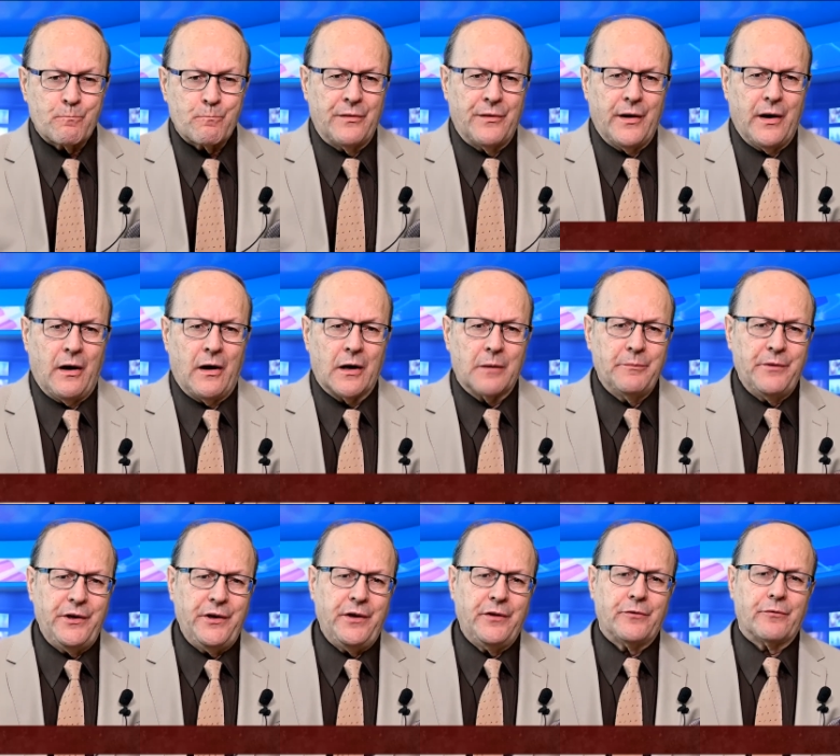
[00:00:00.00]
The
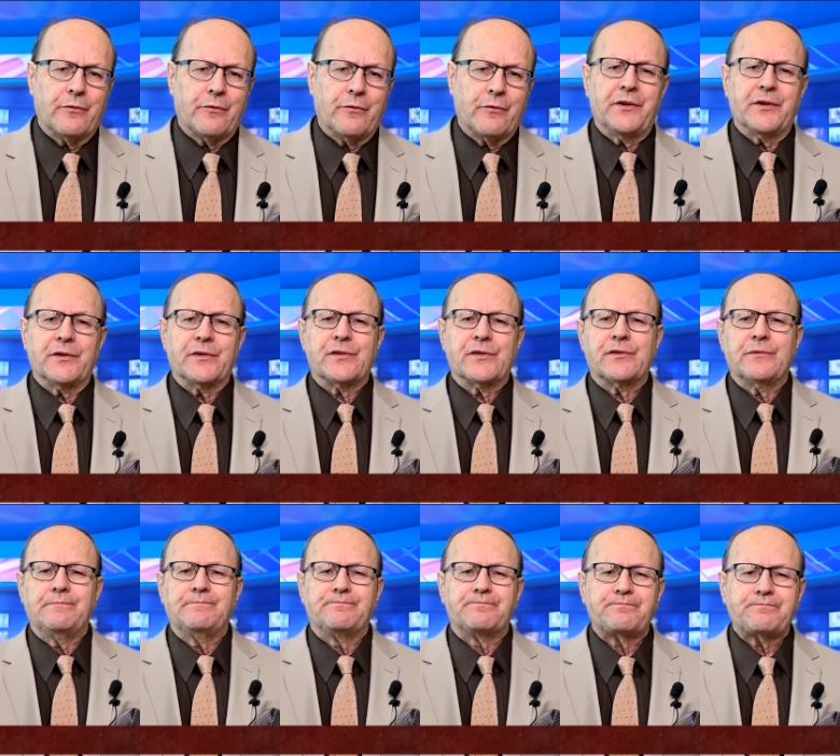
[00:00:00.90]
Armenian
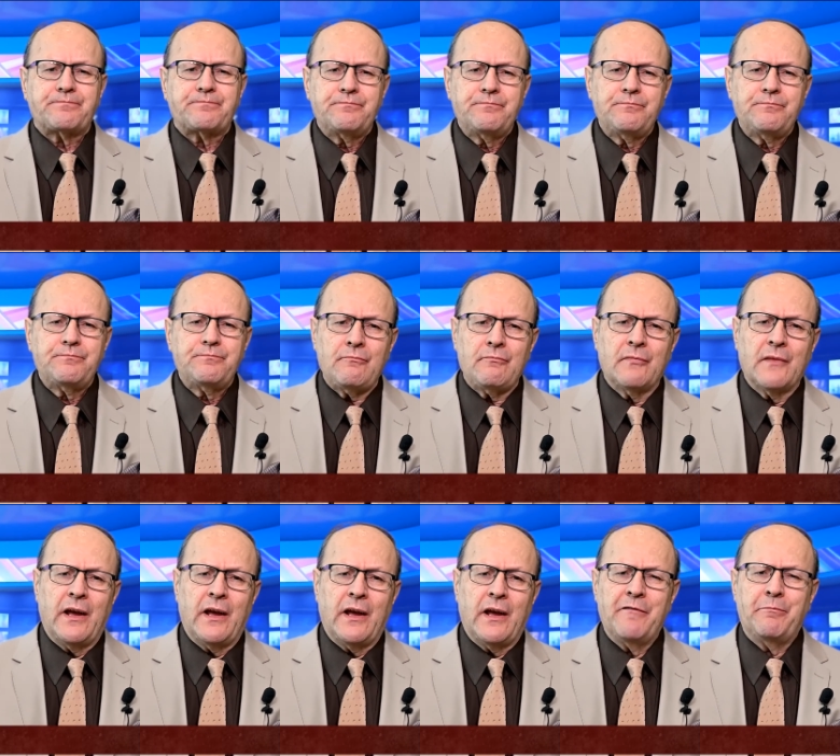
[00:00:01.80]
writers
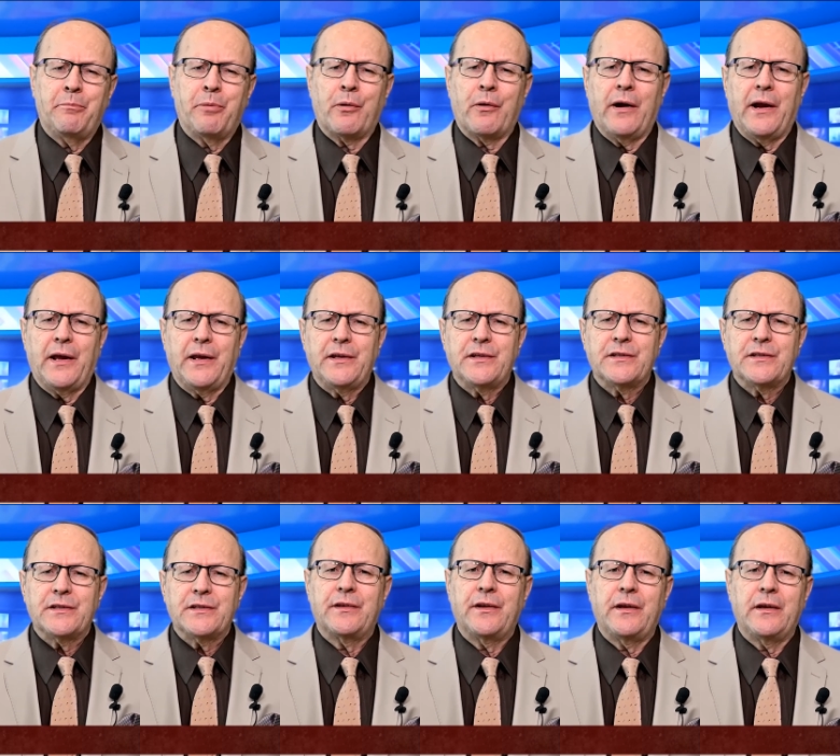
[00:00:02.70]
have
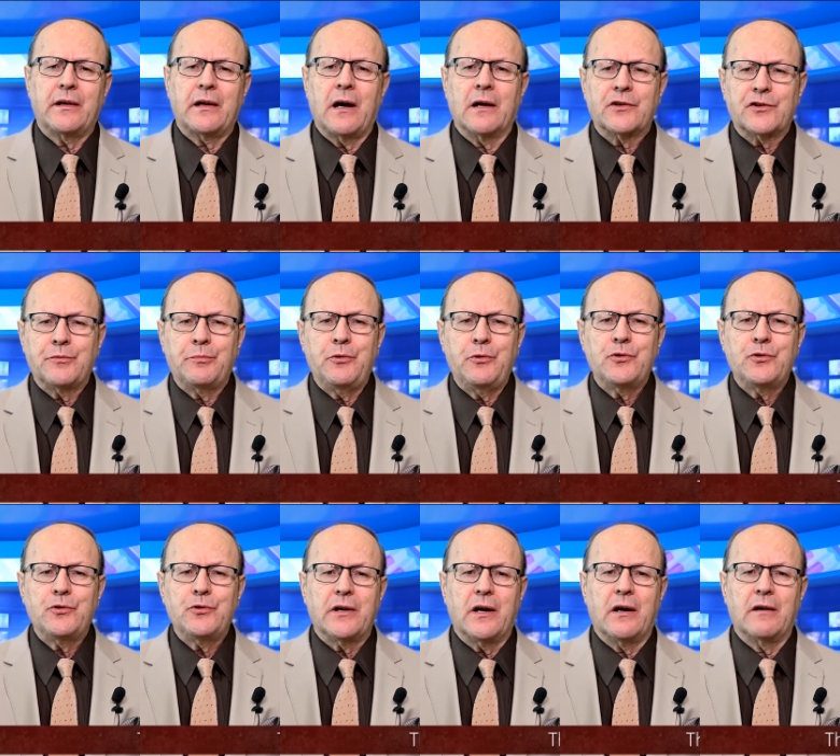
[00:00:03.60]
praised the
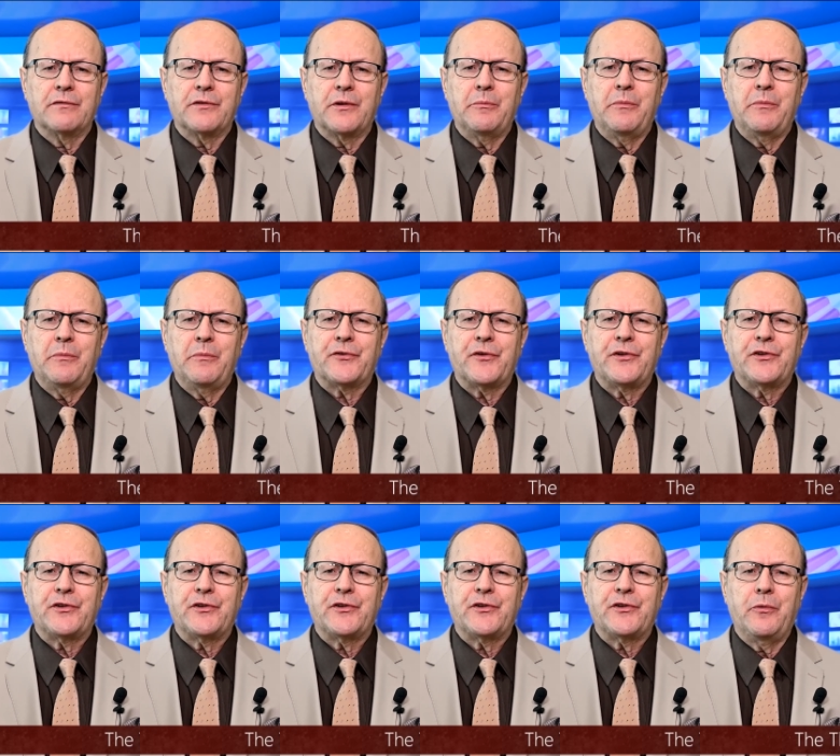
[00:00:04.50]
contribution of the military
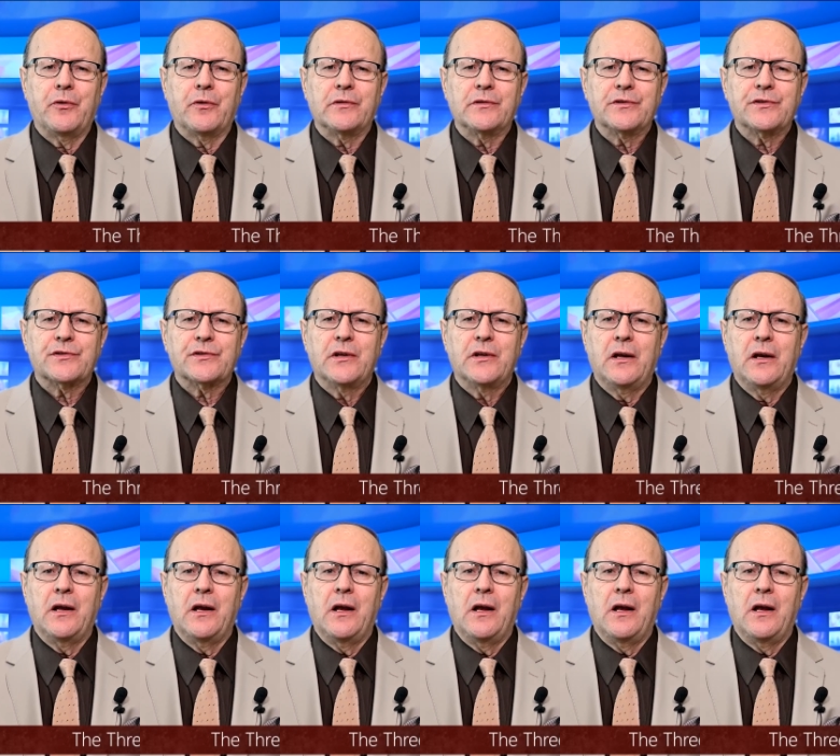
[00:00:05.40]
tribunals
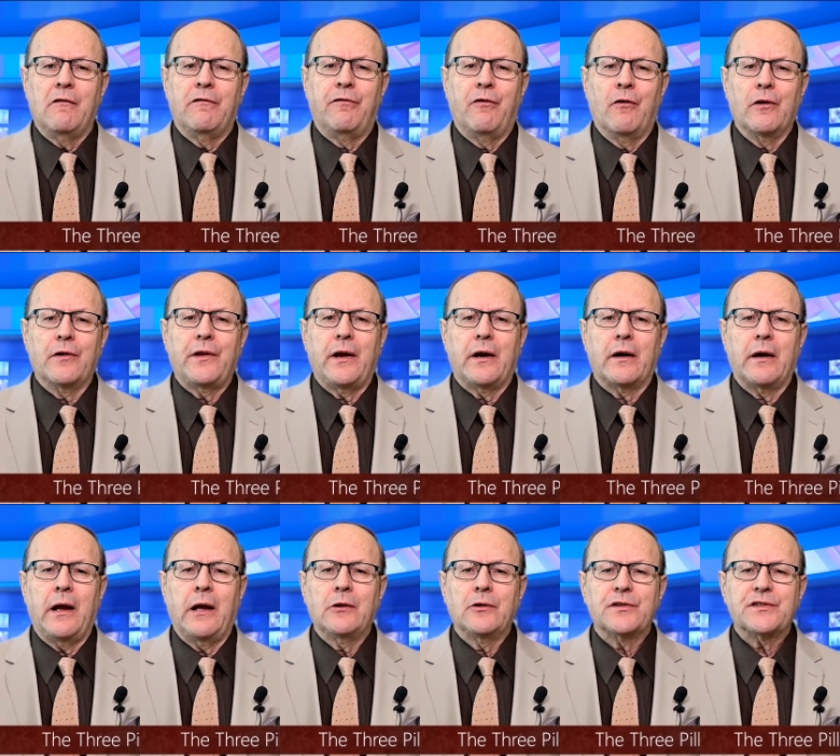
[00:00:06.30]
for
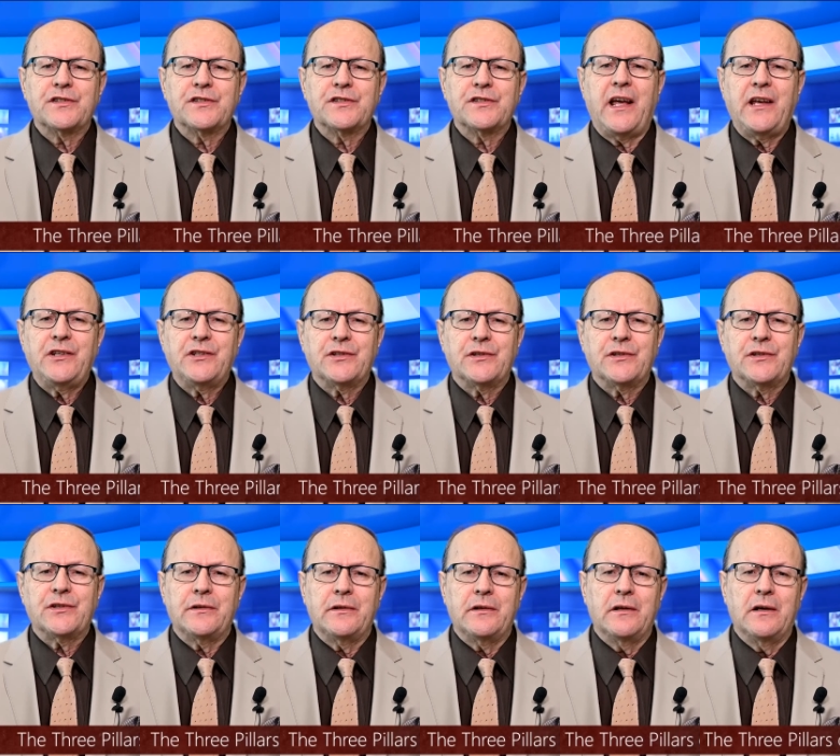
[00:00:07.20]
their
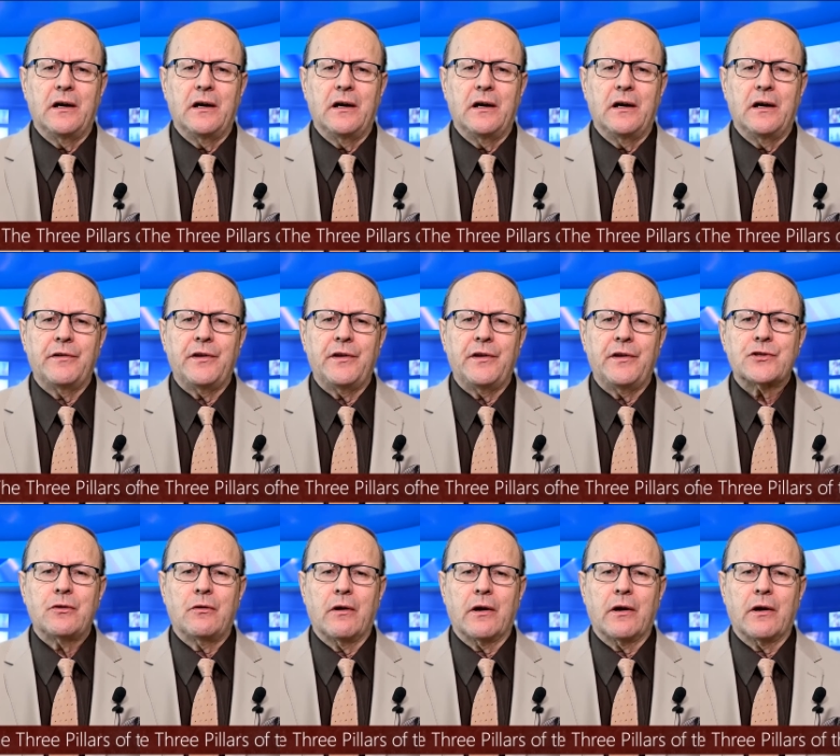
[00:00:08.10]
elucidation of
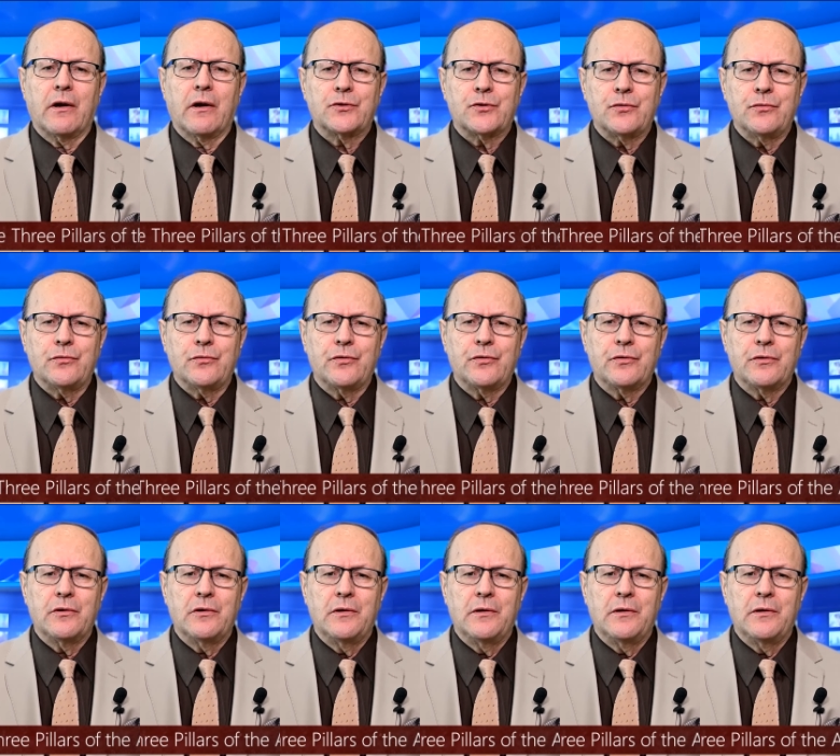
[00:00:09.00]
historical truth.